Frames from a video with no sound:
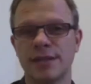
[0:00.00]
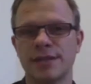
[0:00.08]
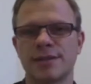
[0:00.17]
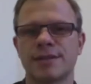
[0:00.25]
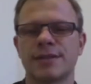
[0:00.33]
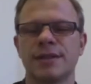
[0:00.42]

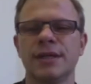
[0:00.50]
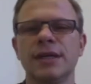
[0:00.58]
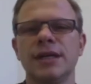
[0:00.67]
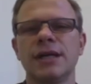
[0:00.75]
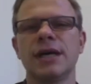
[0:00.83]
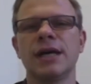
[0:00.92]
process.
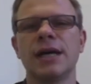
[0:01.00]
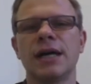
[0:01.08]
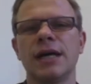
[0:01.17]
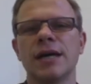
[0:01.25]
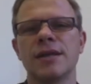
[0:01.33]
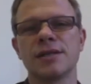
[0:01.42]

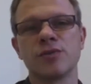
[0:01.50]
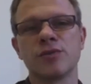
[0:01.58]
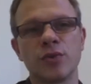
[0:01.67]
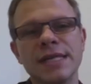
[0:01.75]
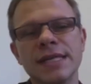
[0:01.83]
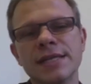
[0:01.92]

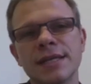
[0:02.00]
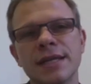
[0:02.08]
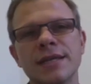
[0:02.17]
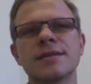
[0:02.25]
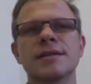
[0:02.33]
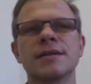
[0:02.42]
There's
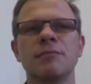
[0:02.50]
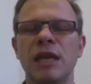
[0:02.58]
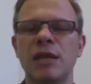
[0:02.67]
resistance.